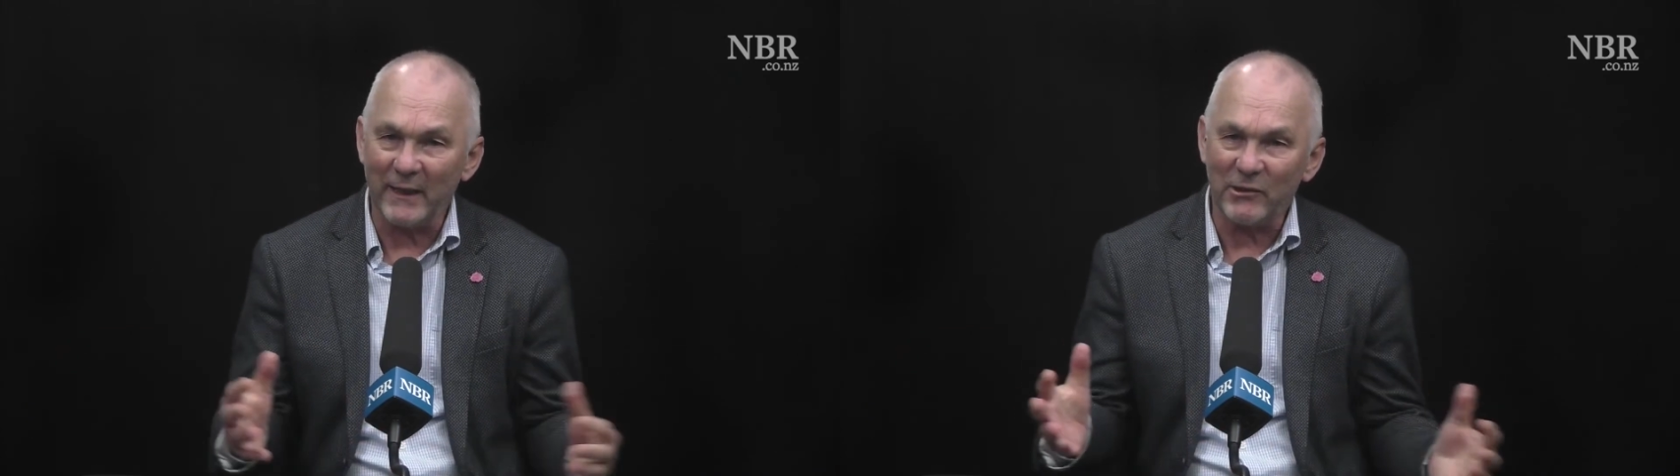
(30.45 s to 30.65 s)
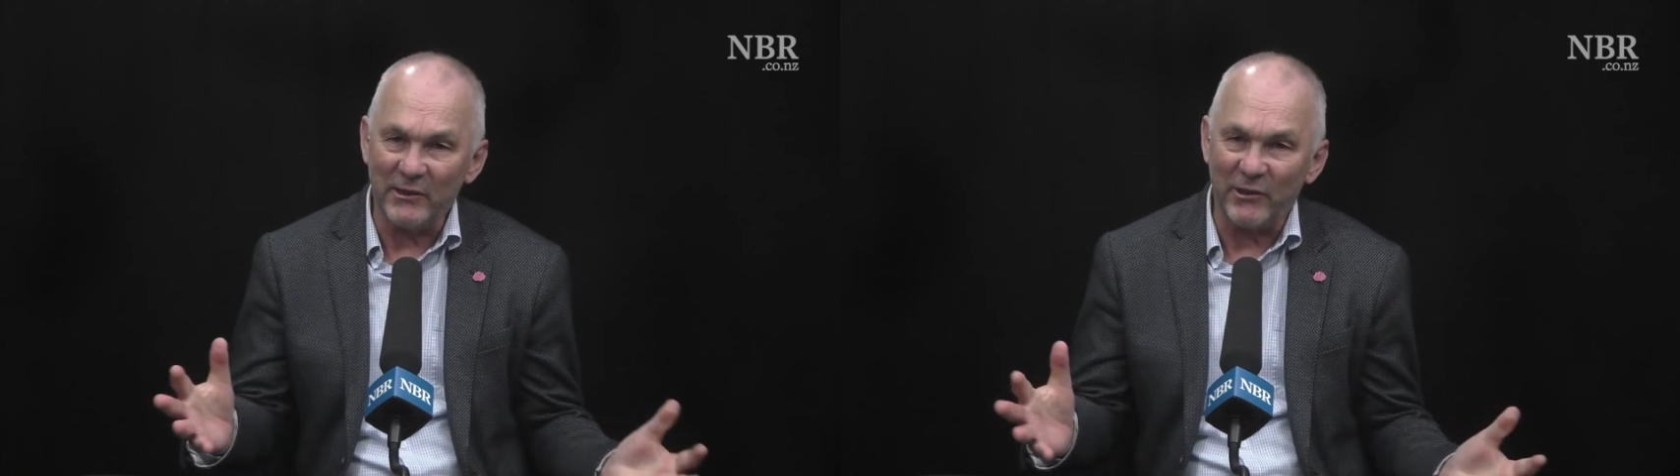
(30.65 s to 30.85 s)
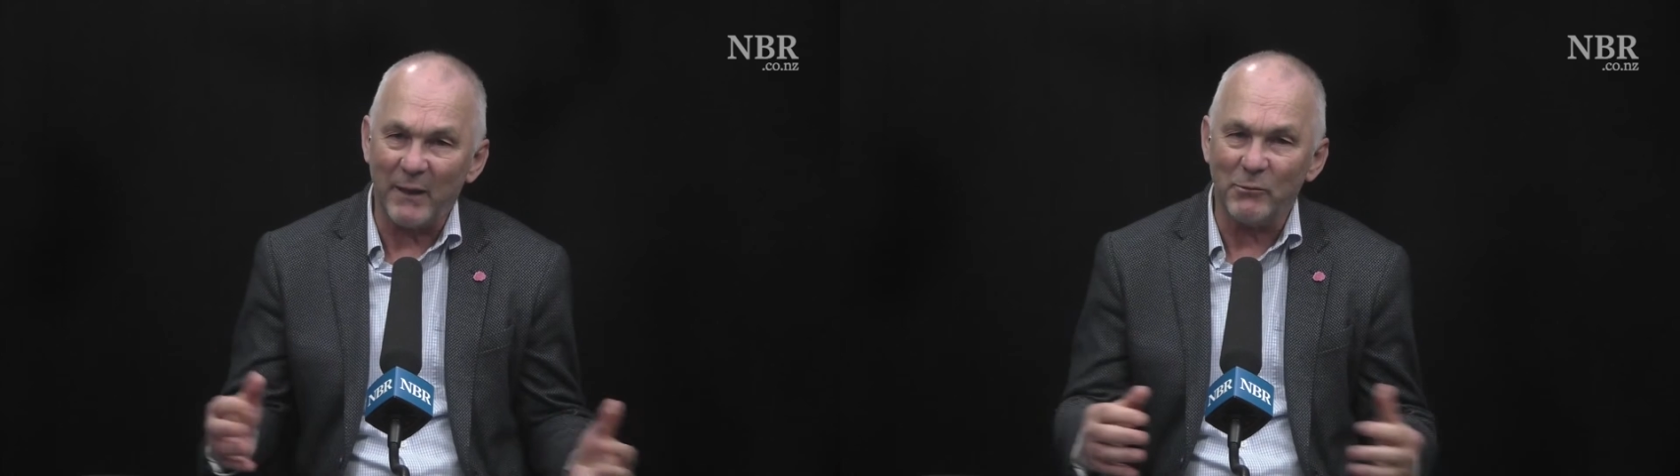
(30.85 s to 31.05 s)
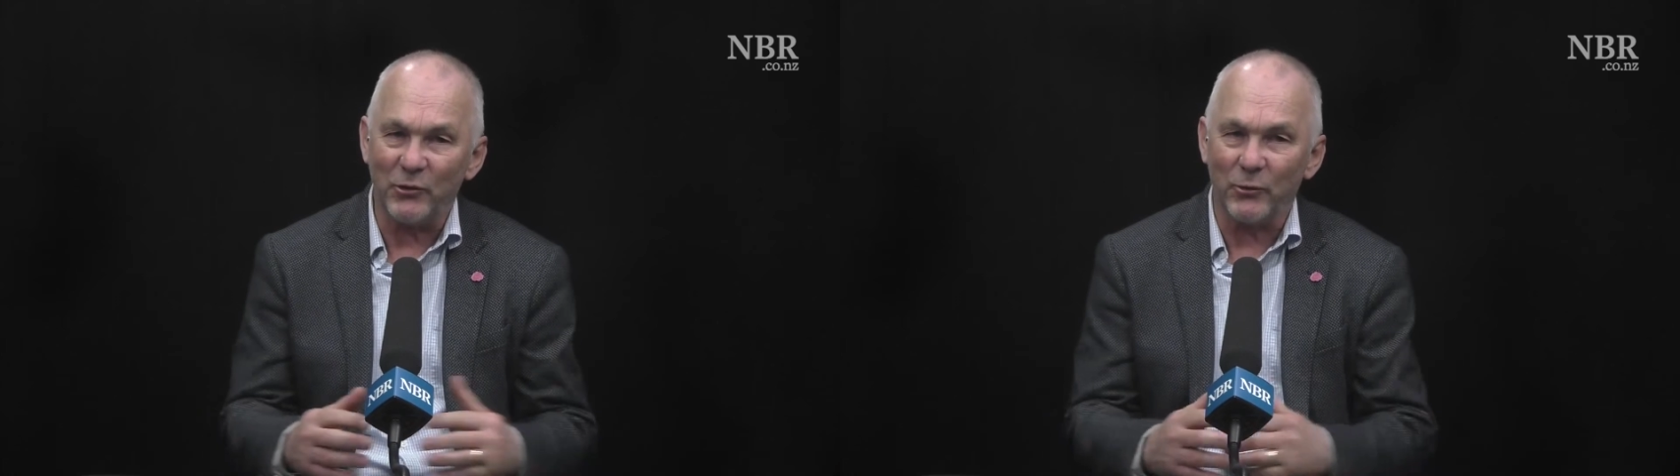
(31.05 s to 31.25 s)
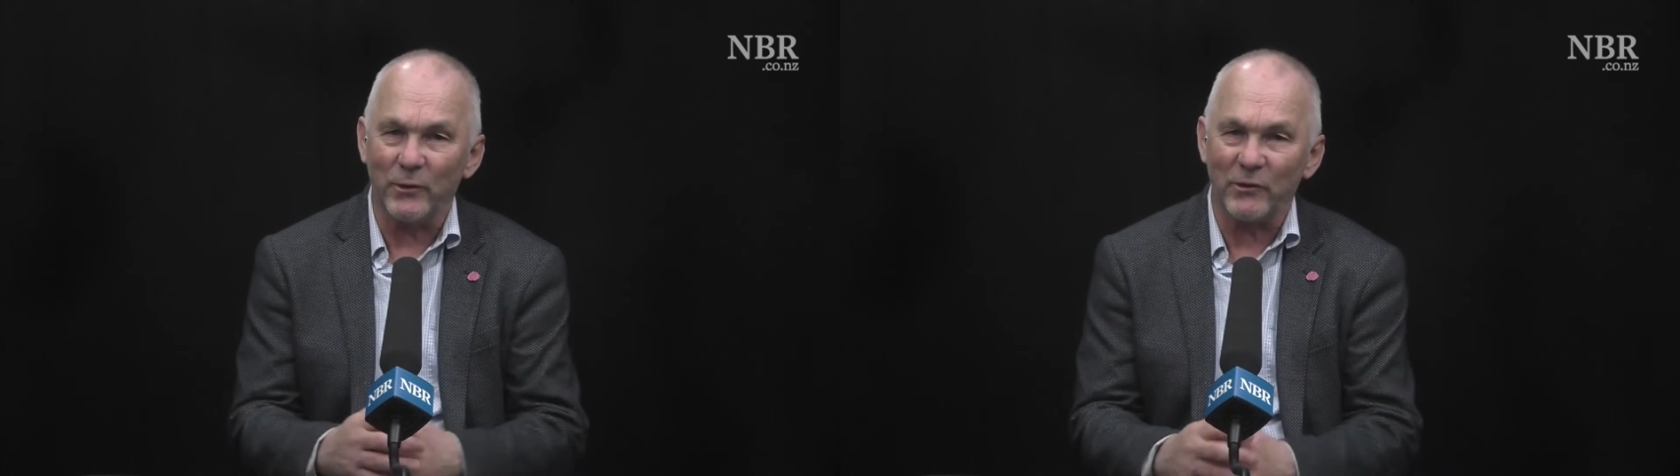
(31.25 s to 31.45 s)
actually James
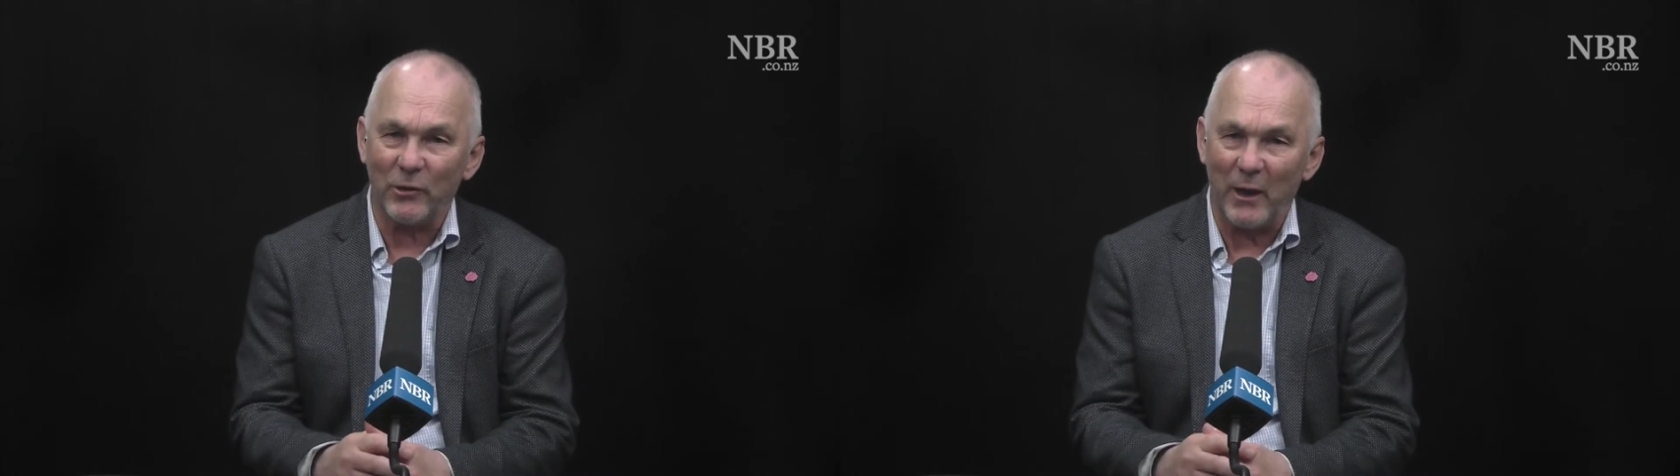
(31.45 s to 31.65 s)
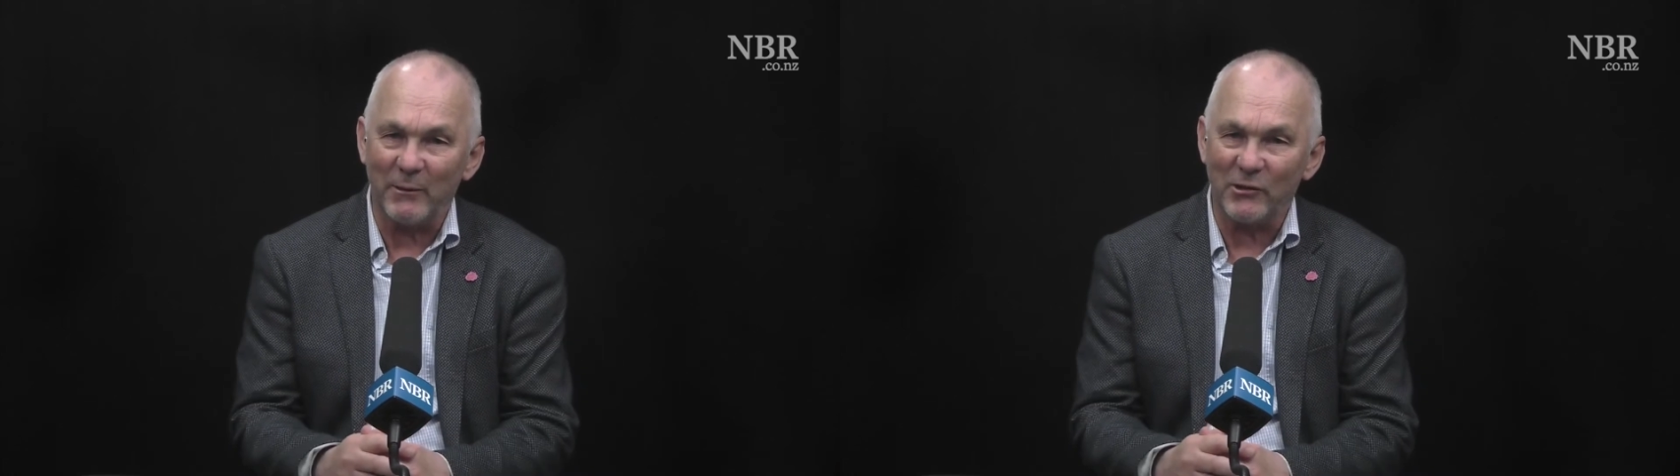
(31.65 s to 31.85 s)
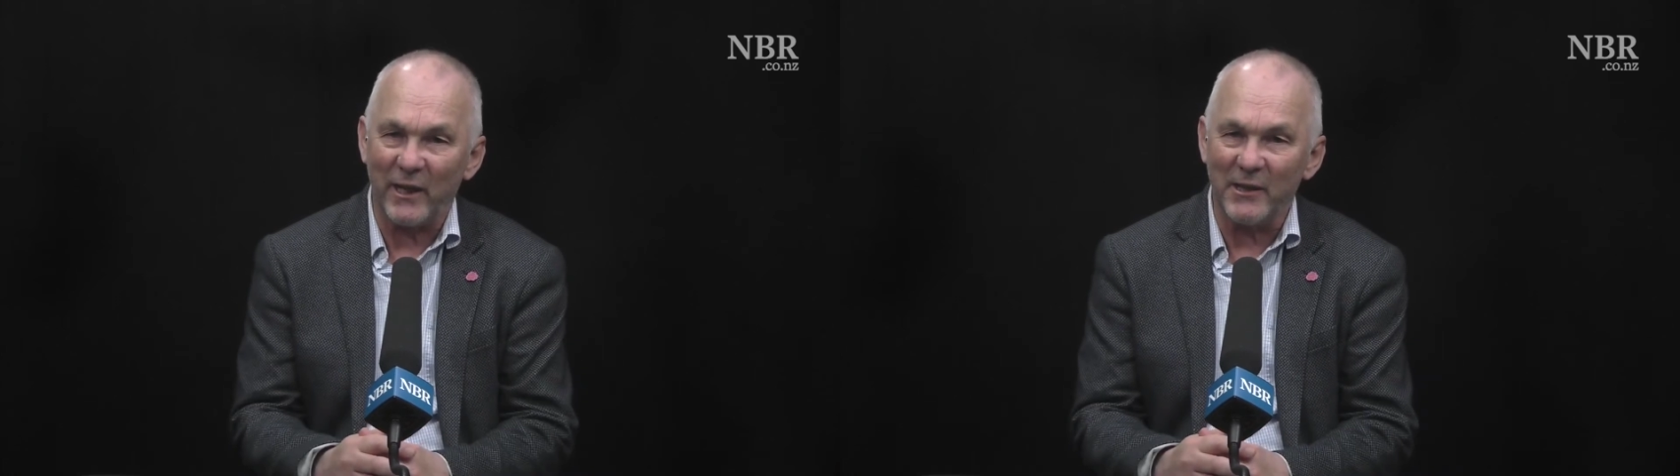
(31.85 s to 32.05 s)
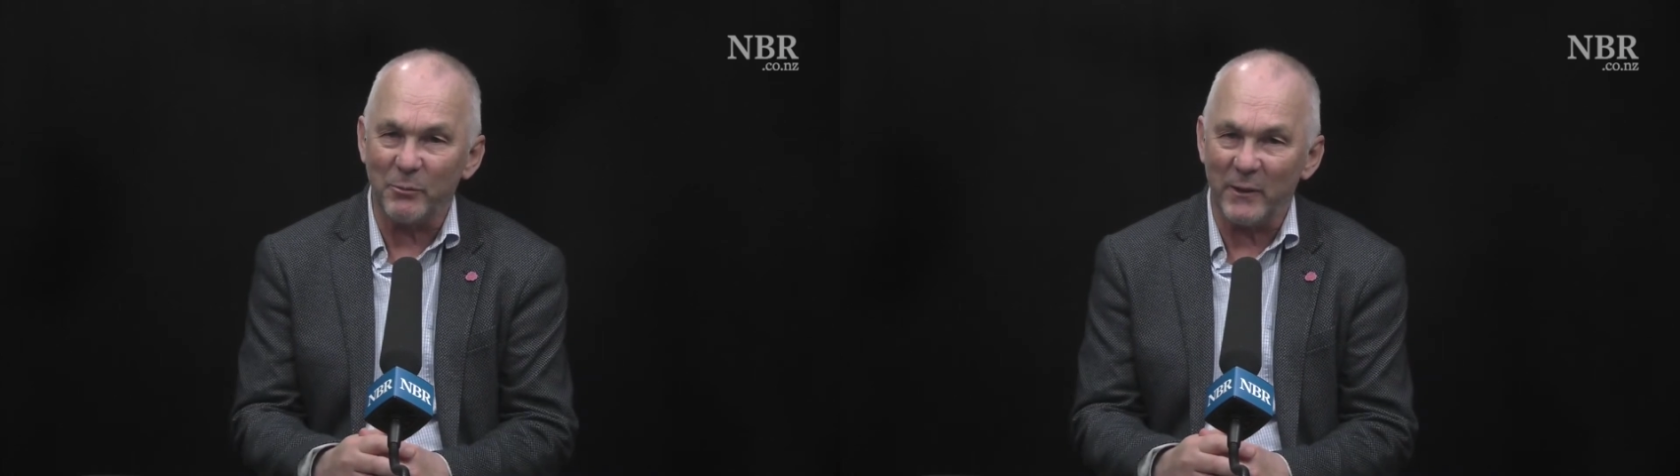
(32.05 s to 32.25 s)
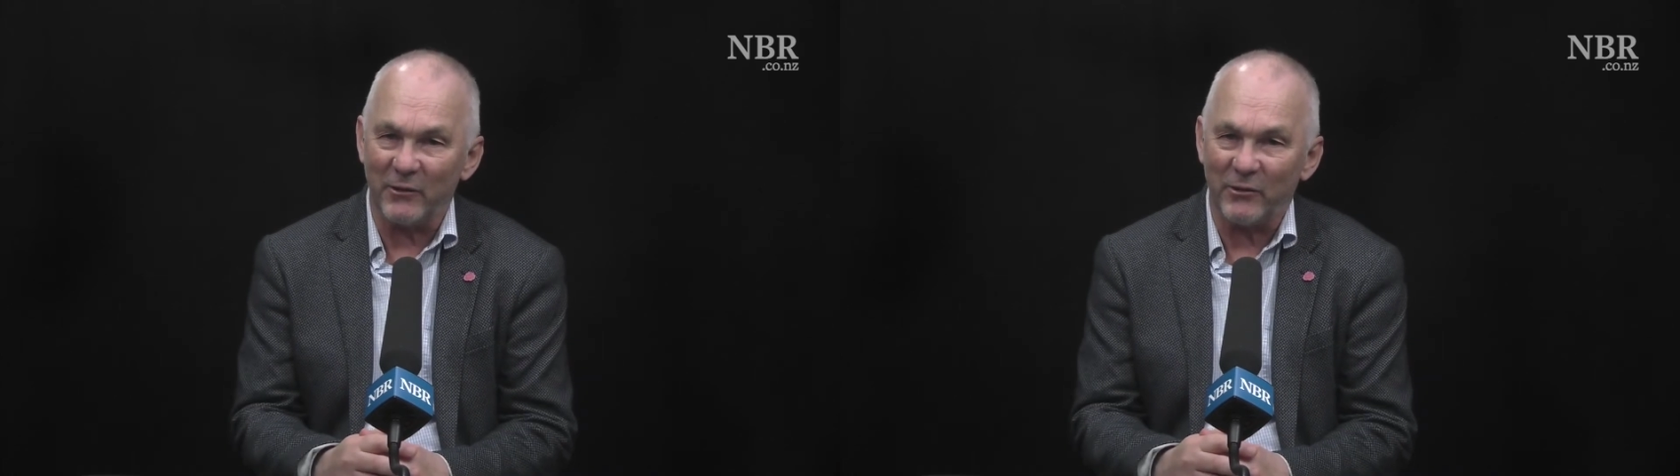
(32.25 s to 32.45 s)
Shaw as Climate
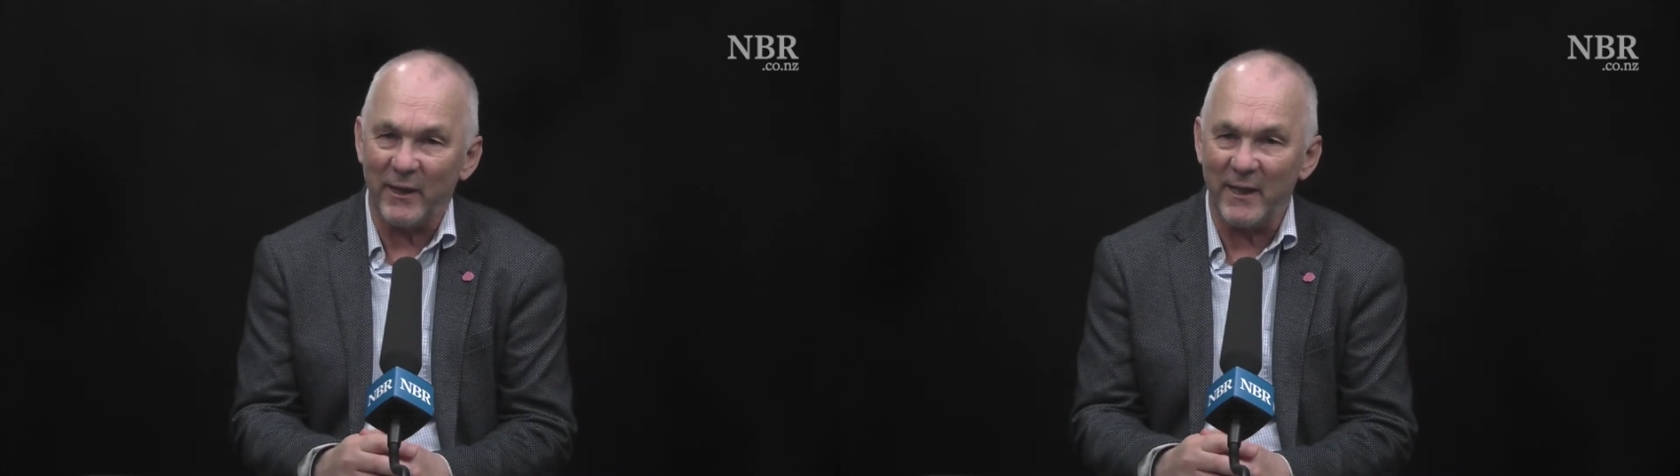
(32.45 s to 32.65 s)
Change Minister